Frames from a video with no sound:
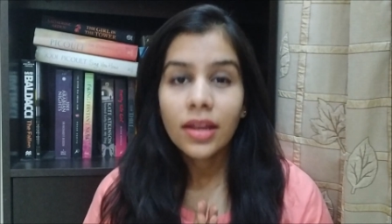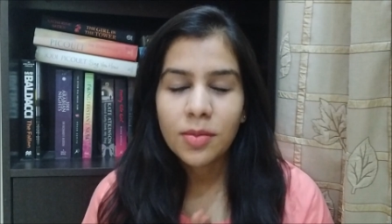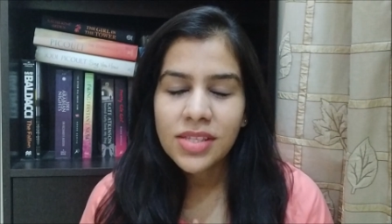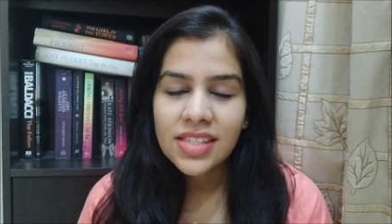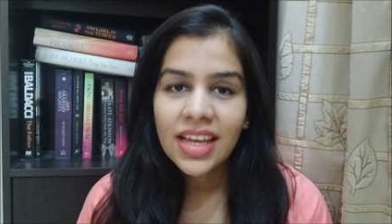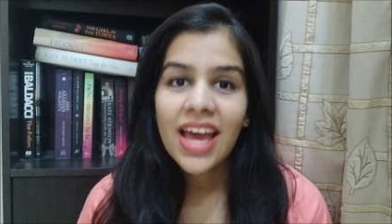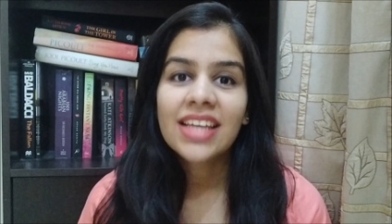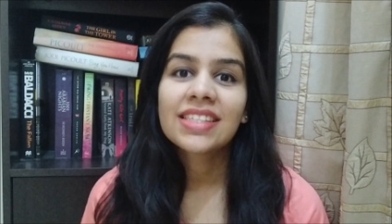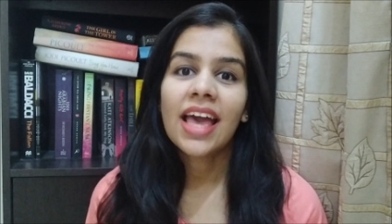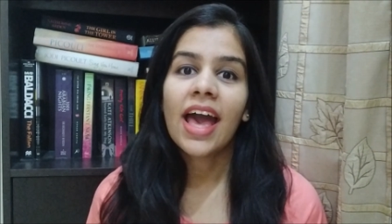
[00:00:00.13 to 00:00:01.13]
Namaste
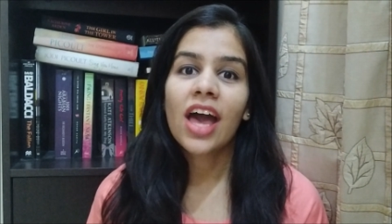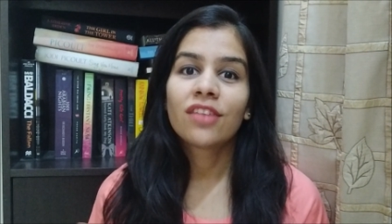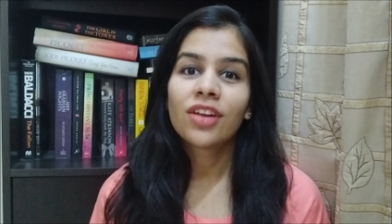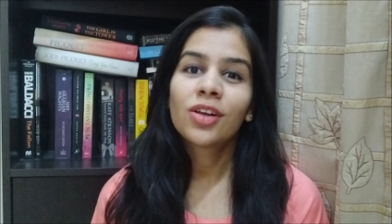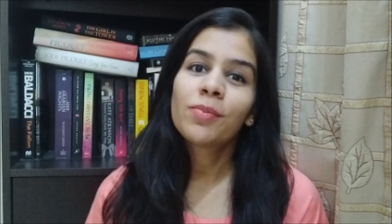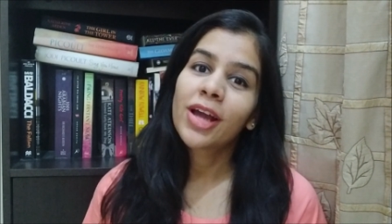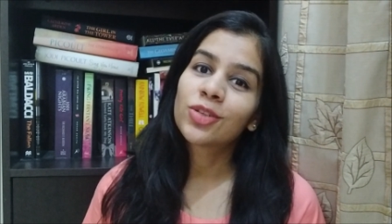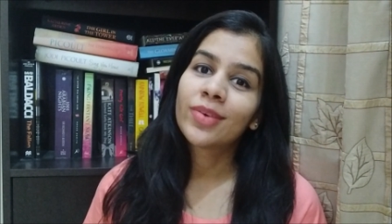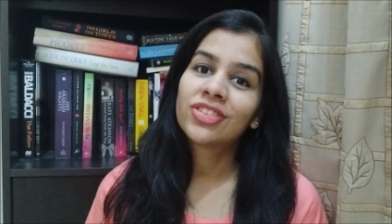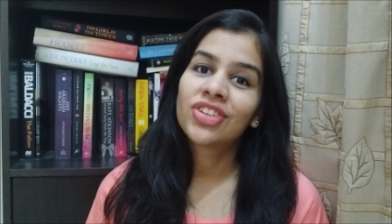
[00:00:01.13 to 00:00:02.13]
guys and welcome
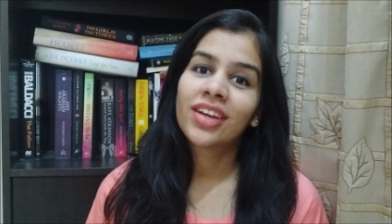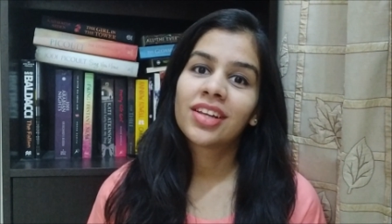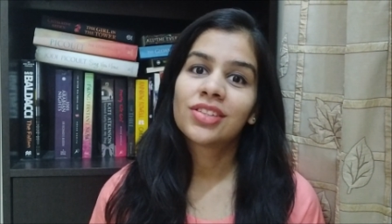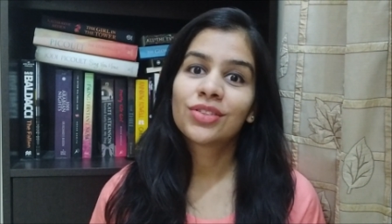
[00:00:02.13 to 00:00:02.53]
back to my channel.